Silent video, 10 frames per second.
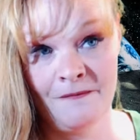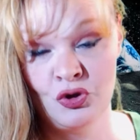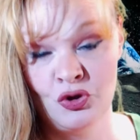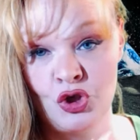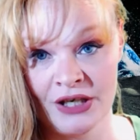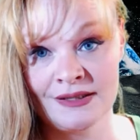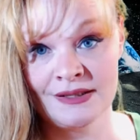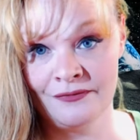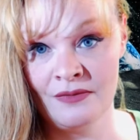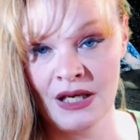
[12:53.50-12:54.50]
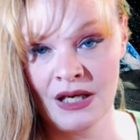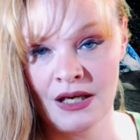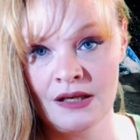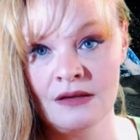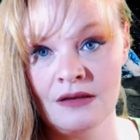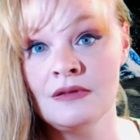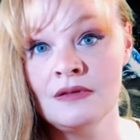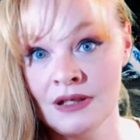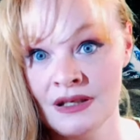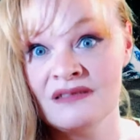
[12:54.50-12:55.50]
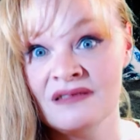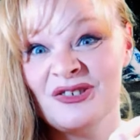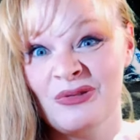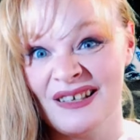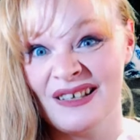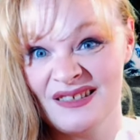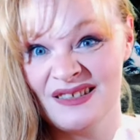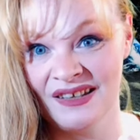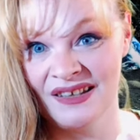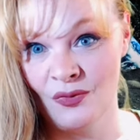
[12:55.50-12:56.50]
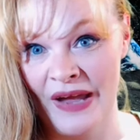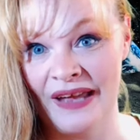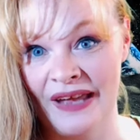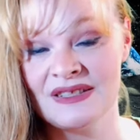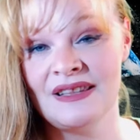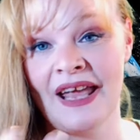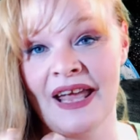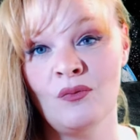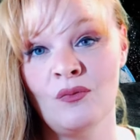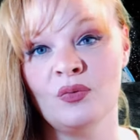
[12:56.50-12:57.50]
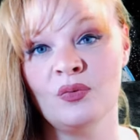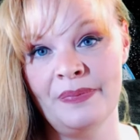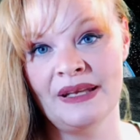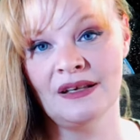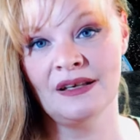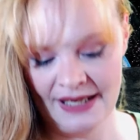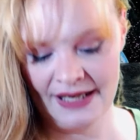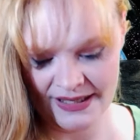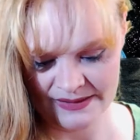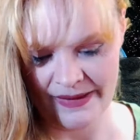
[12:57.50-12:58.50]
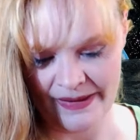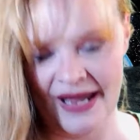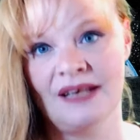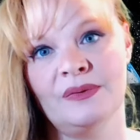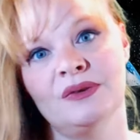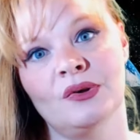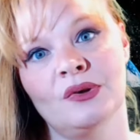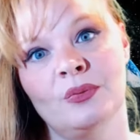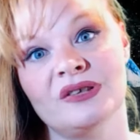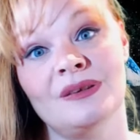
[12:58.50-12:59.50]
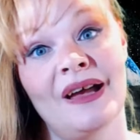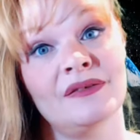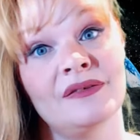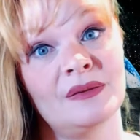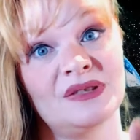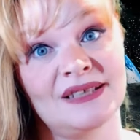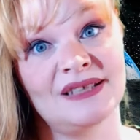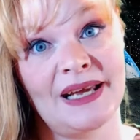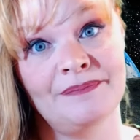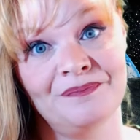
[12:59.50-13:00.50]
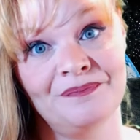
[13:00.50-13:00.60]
Just from me to you, twist and get the waves. They won't be nearly as bad when you go to brush them out. I'm just saying.